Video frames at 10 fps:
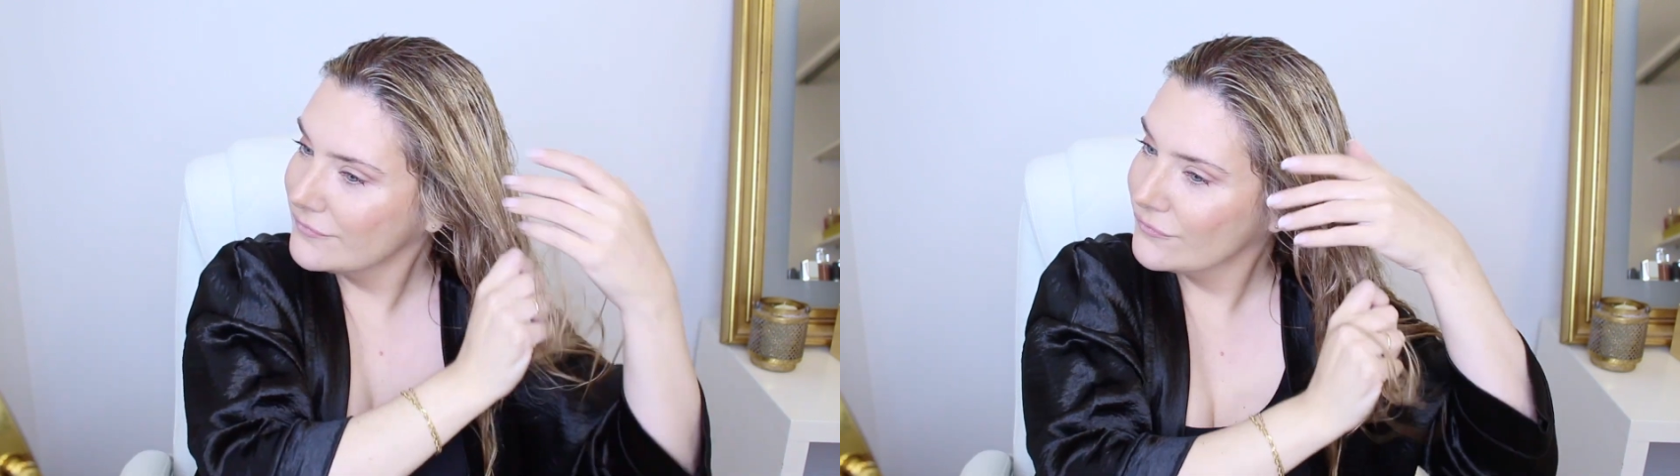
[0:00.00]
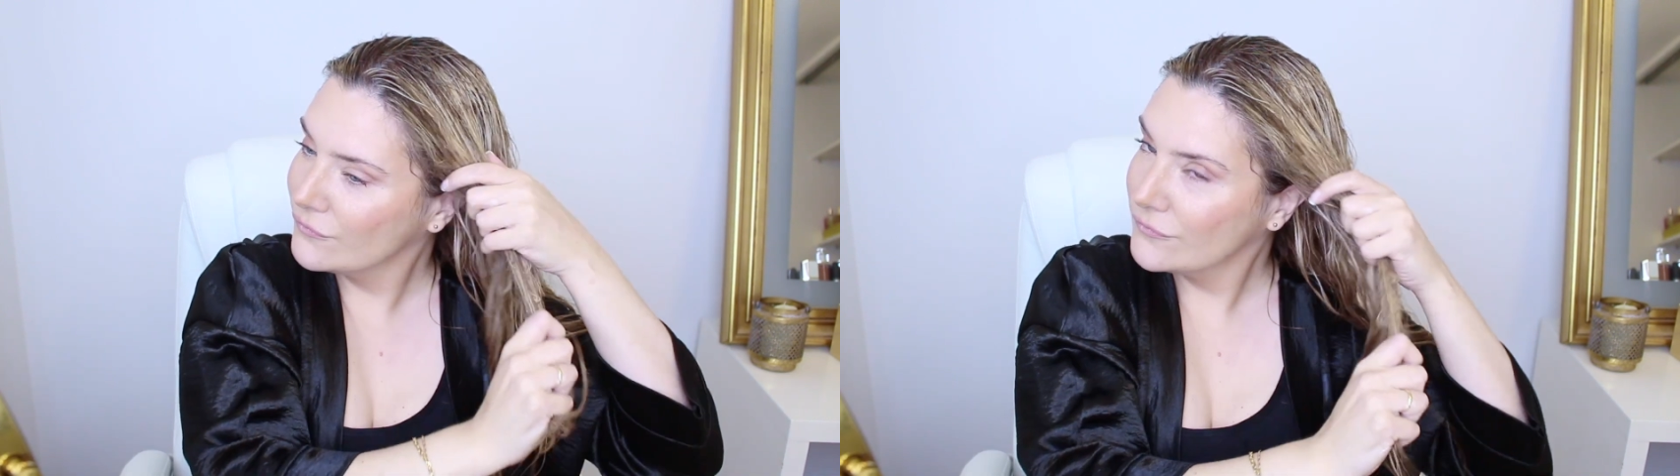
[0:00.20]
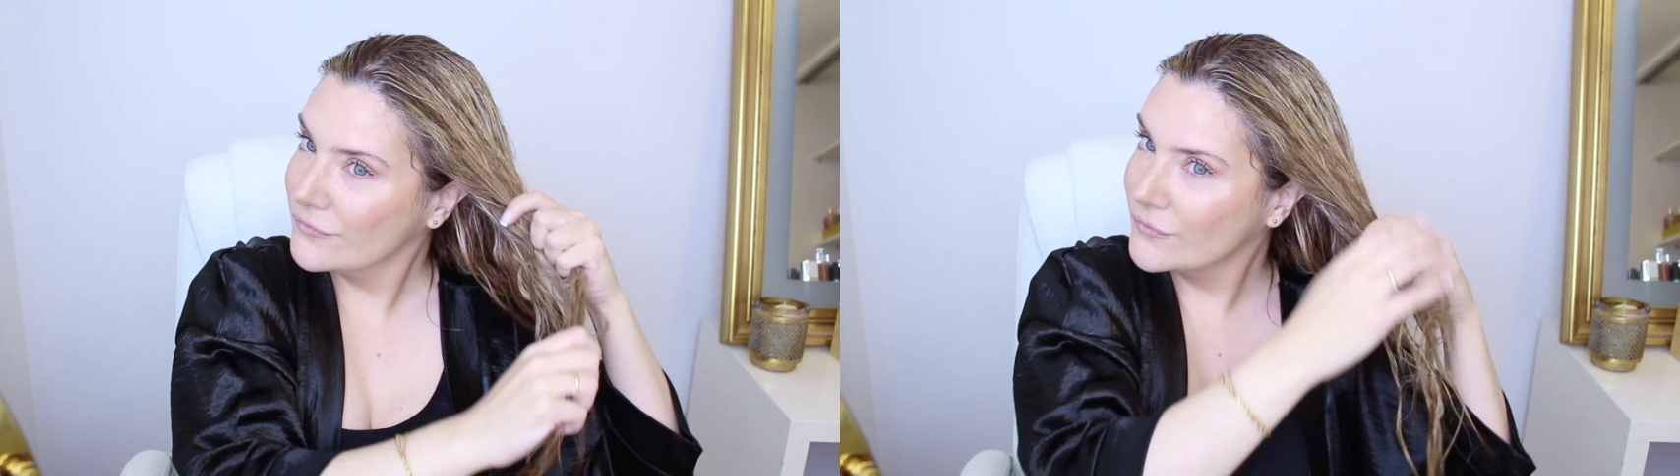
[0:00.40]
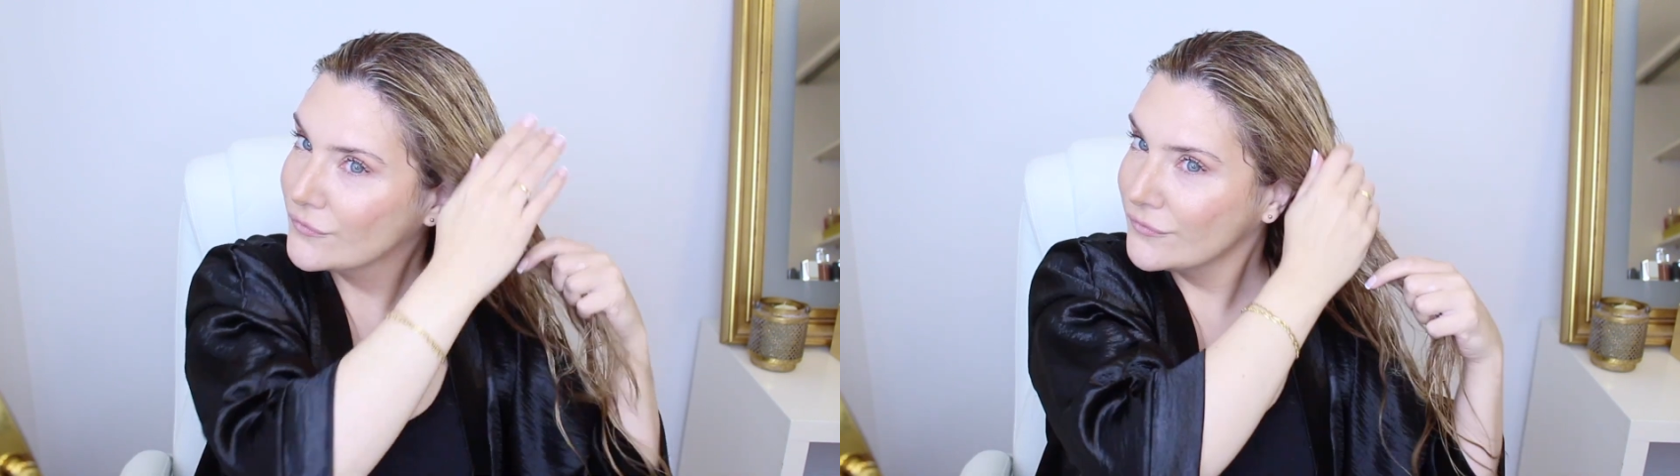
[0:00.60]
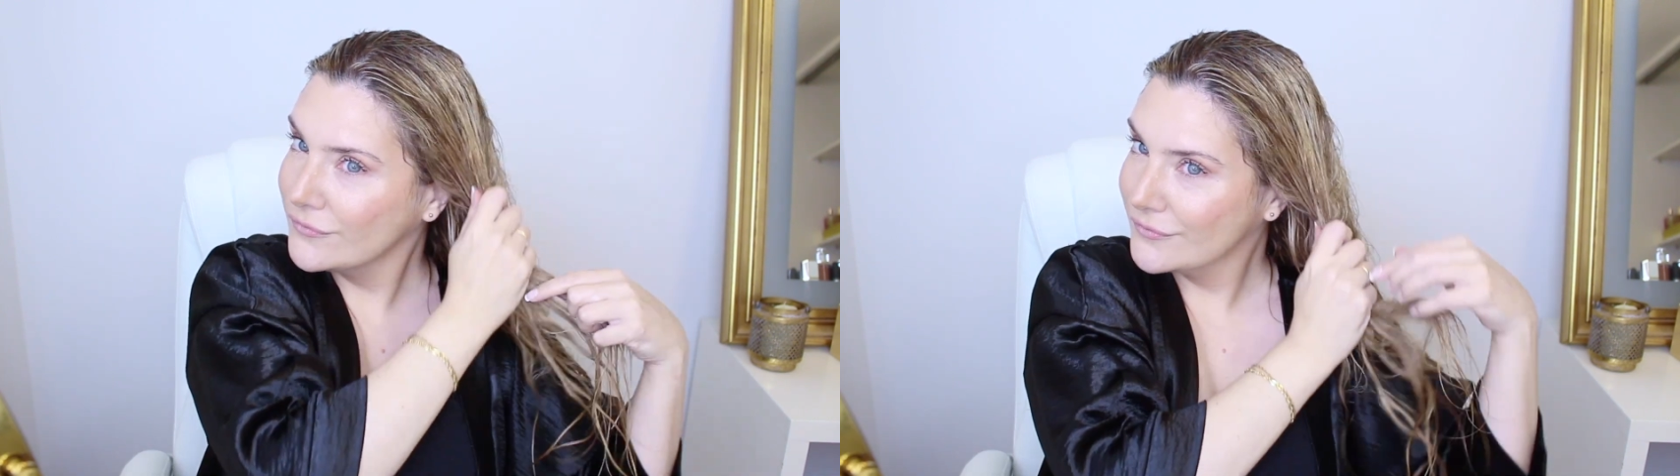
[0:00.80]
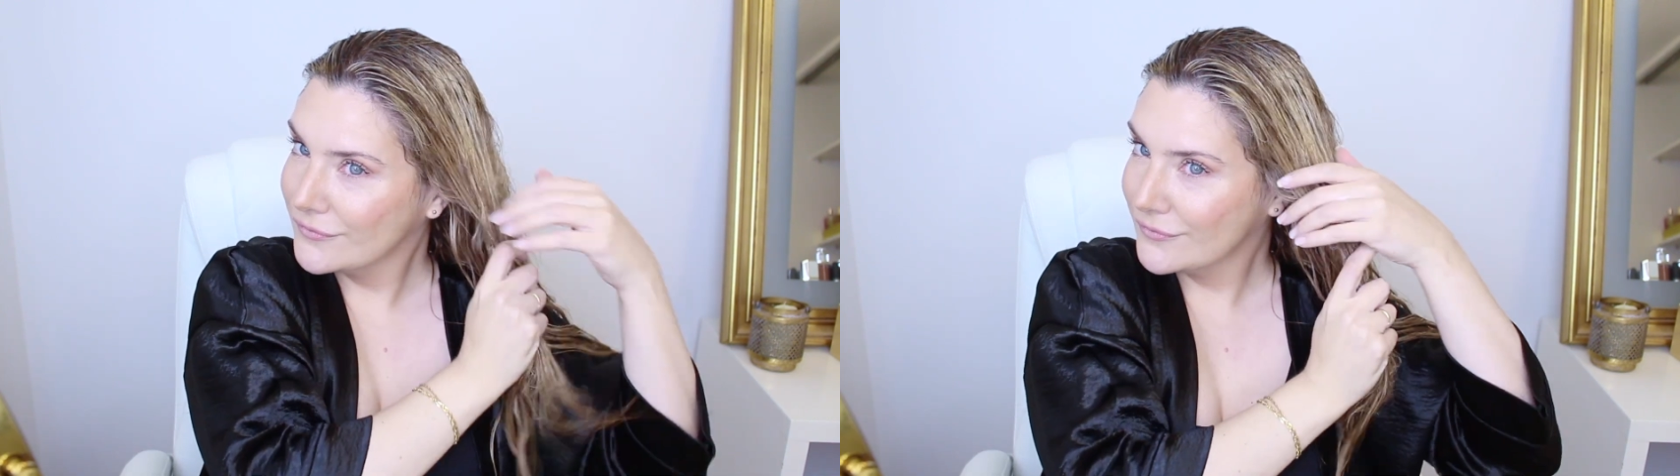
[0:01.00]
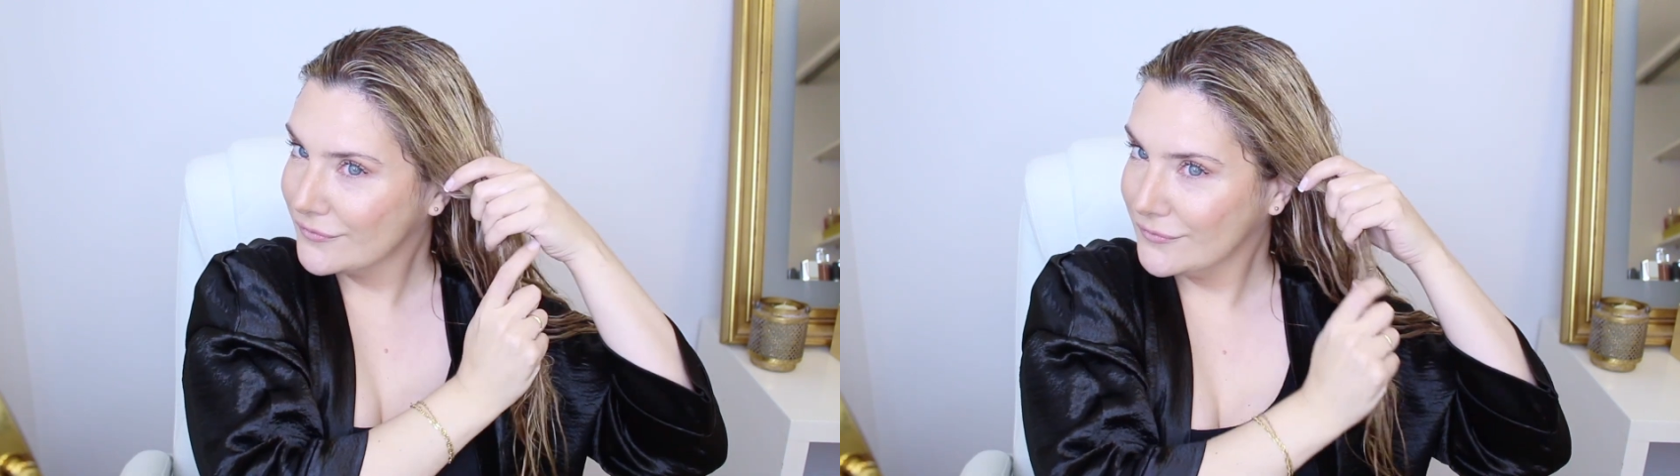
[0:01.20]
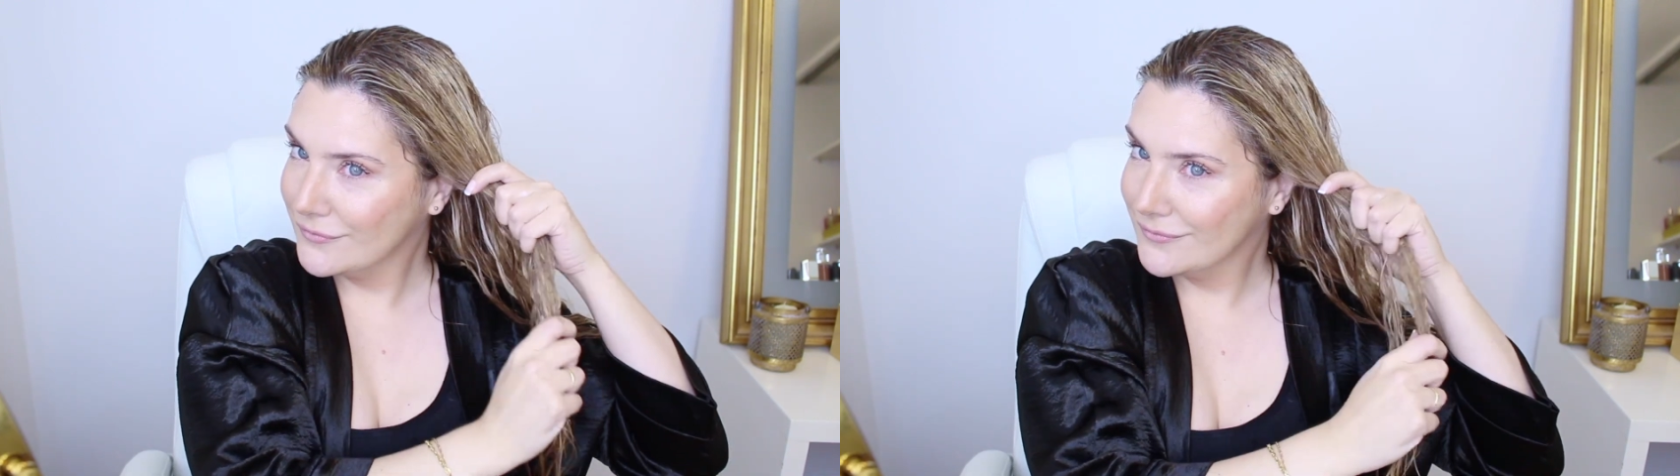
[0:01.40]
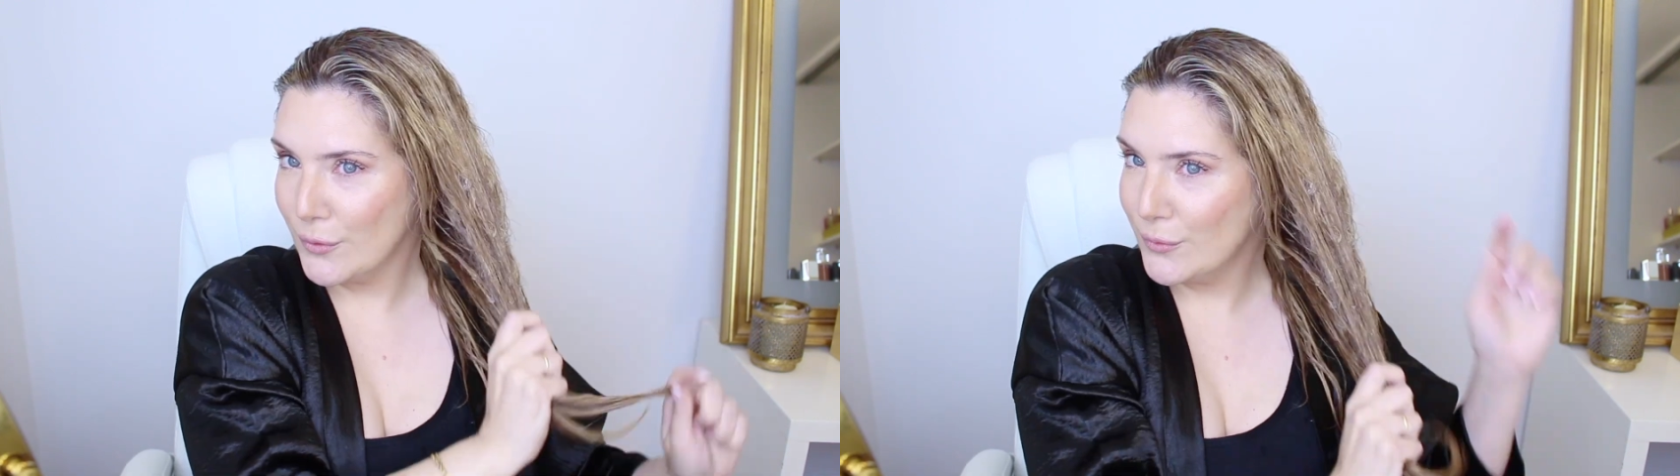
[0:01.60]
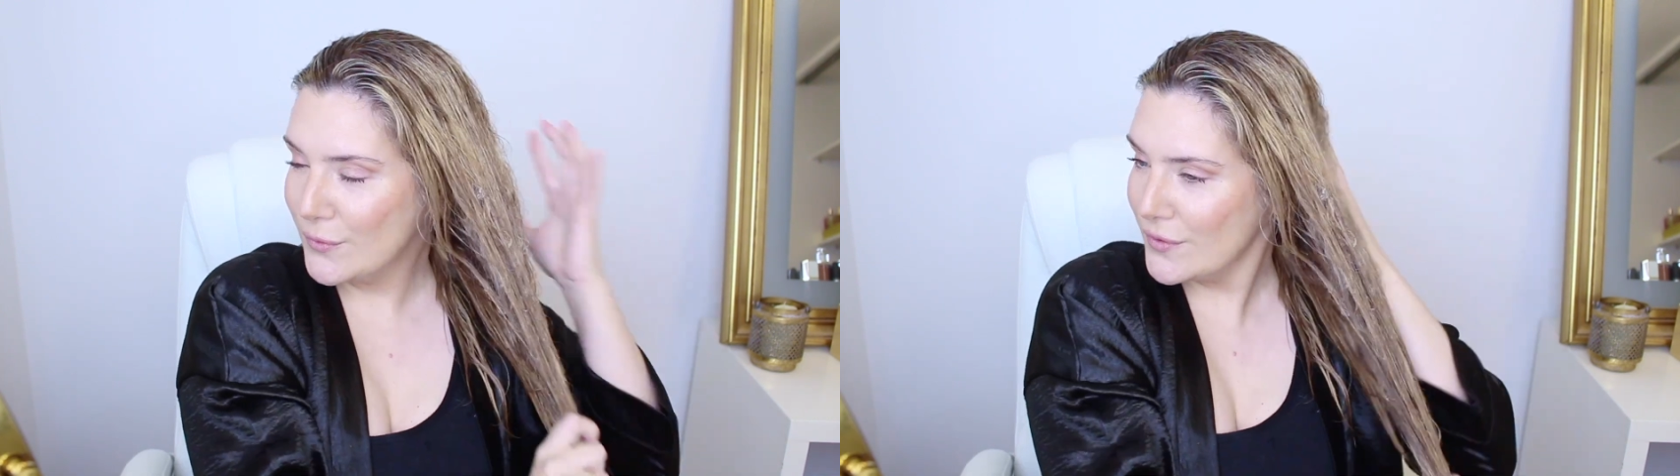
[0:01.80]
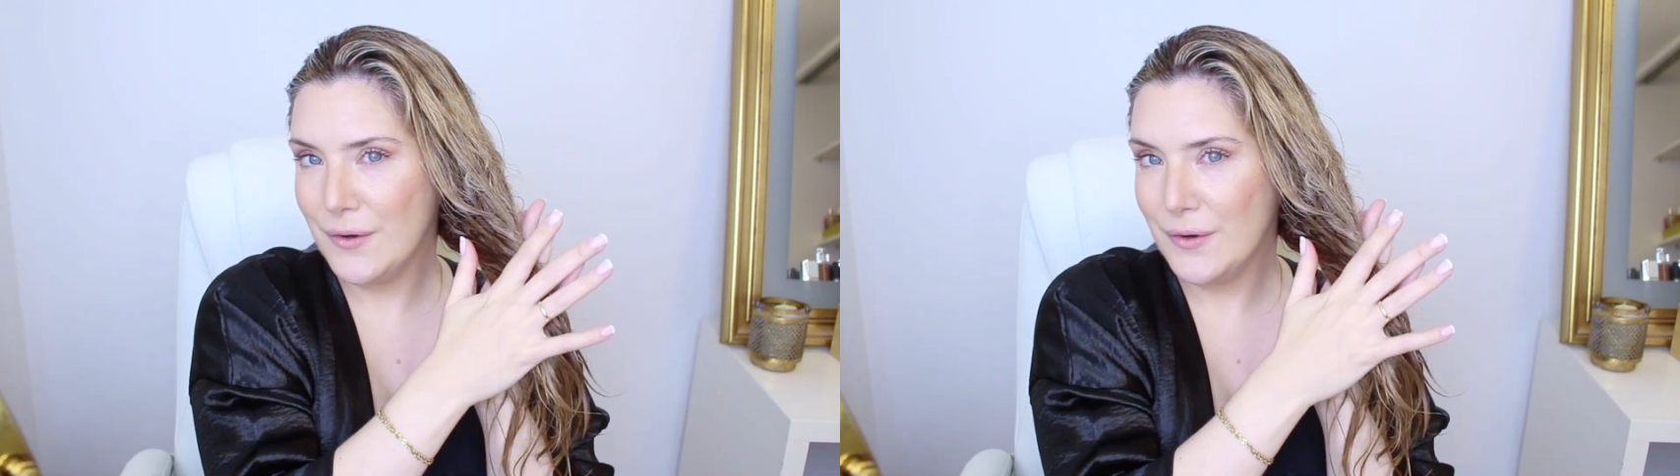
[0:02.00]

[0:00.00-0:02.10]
2 fingers away from the roots.